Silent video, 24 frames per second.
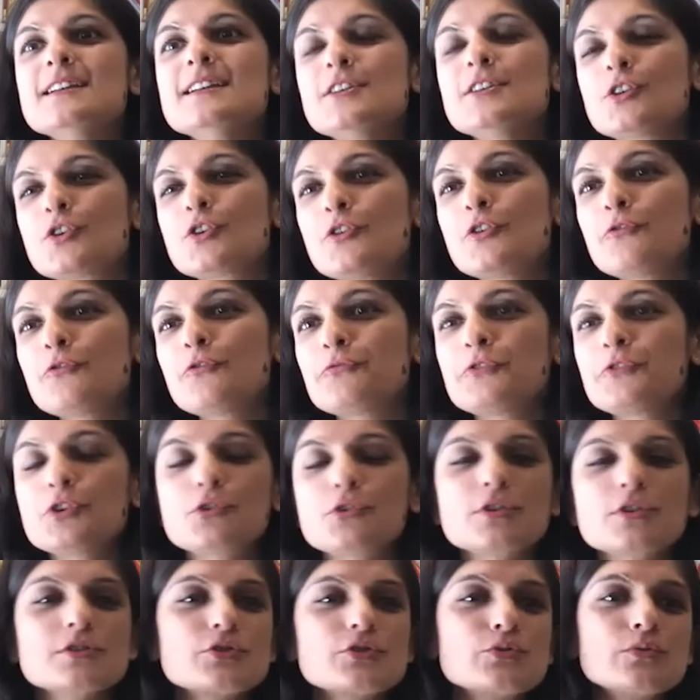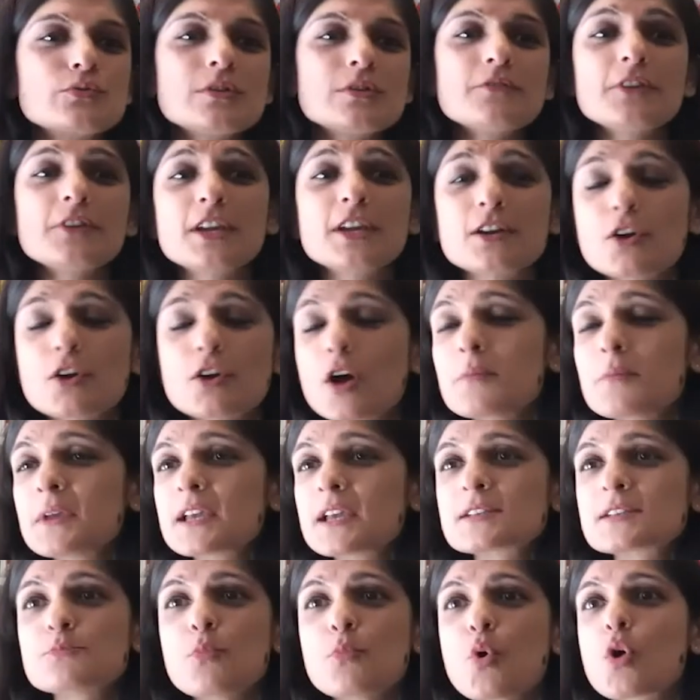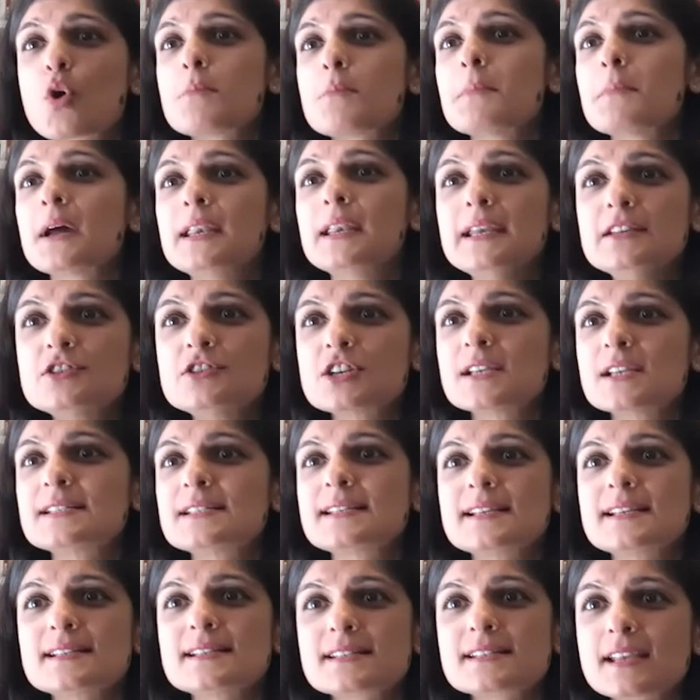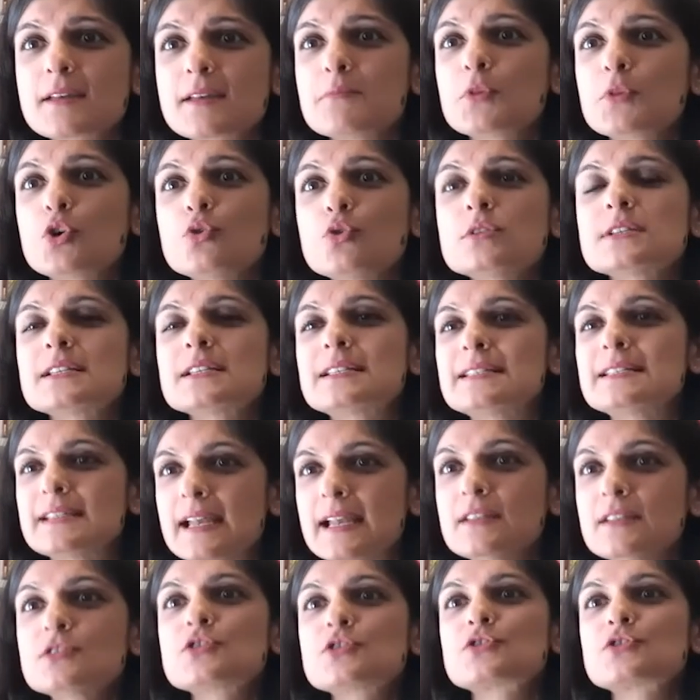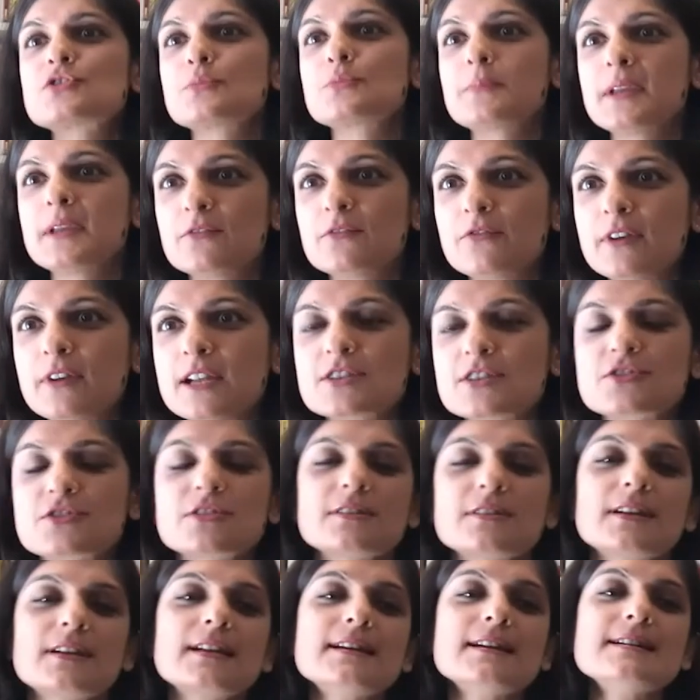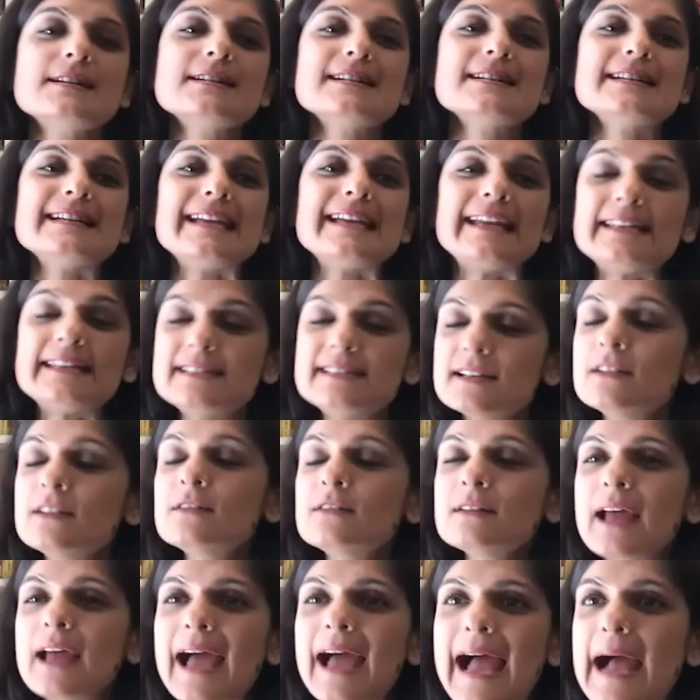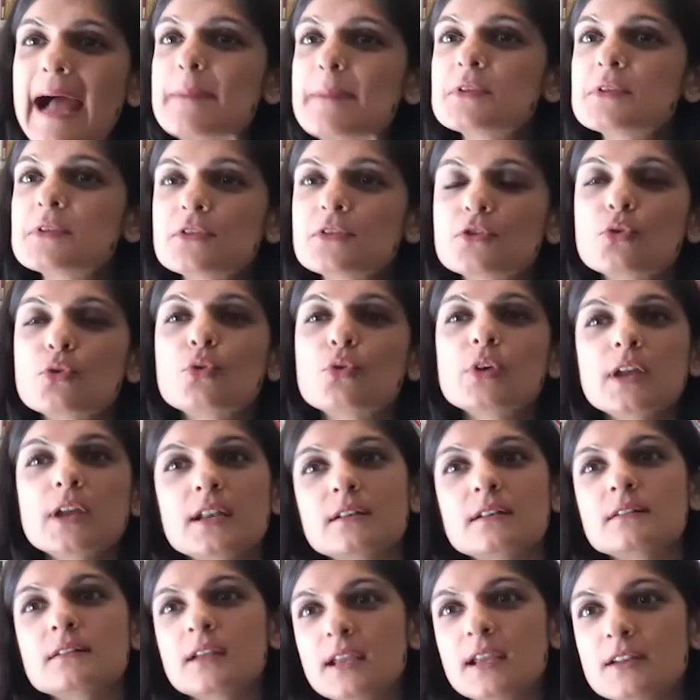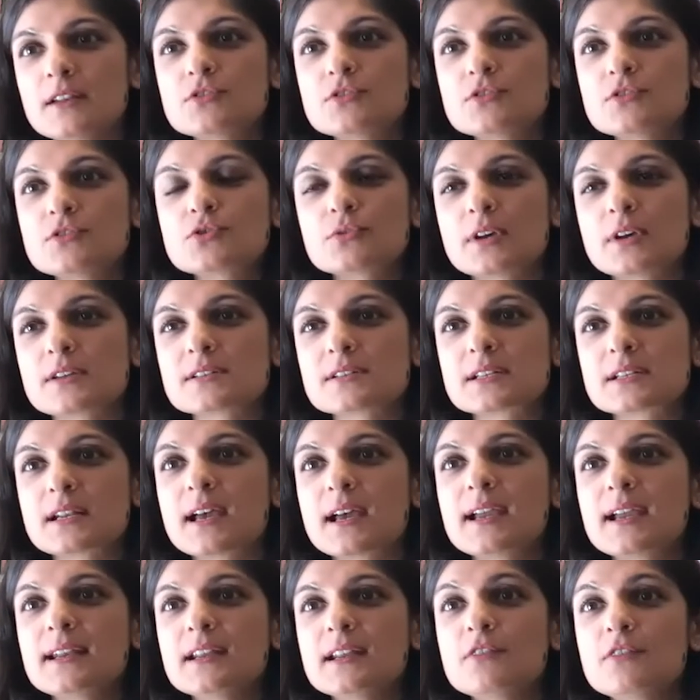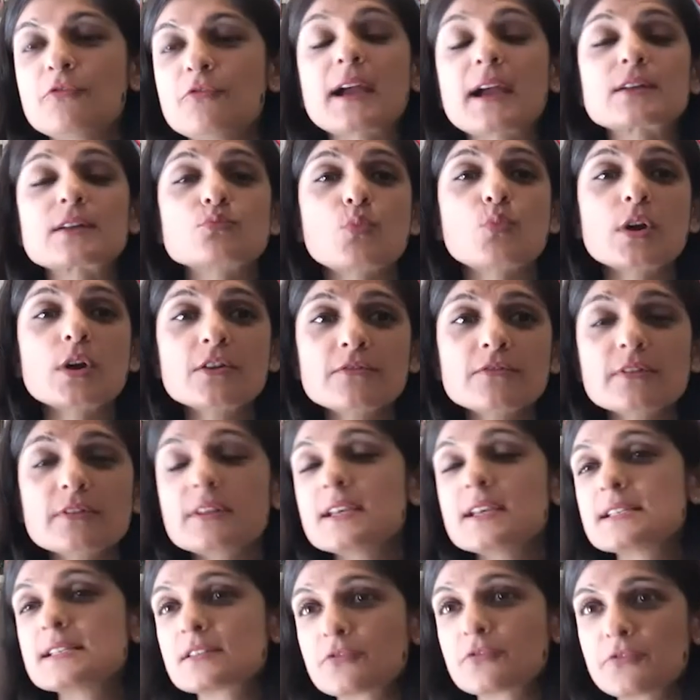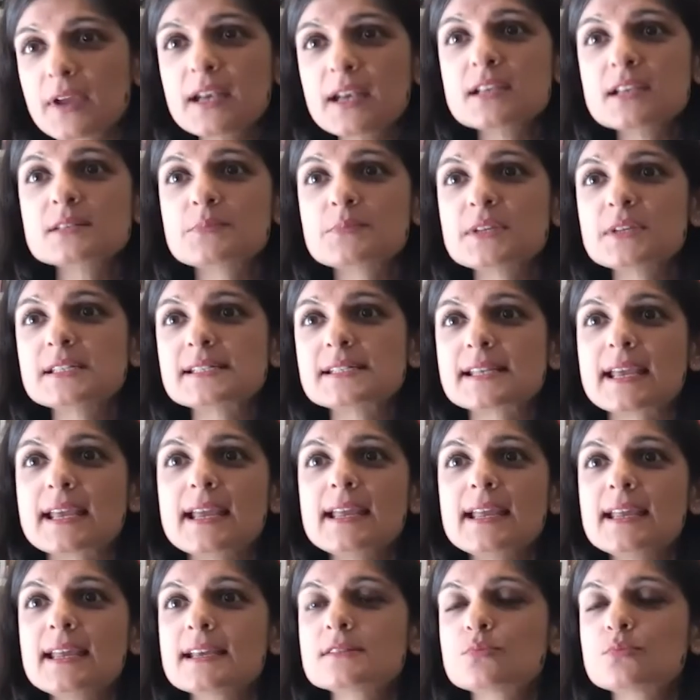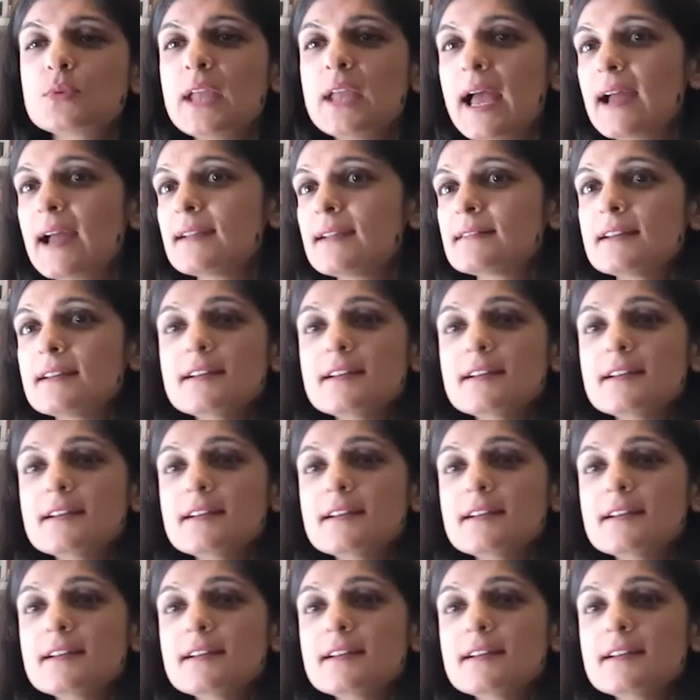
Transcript: You know, if you're a student of economics, more money chasing same goods, it tends to be inflationary. It didn't happen though in 2009. In fact, one of the things the Fed has been saying is we had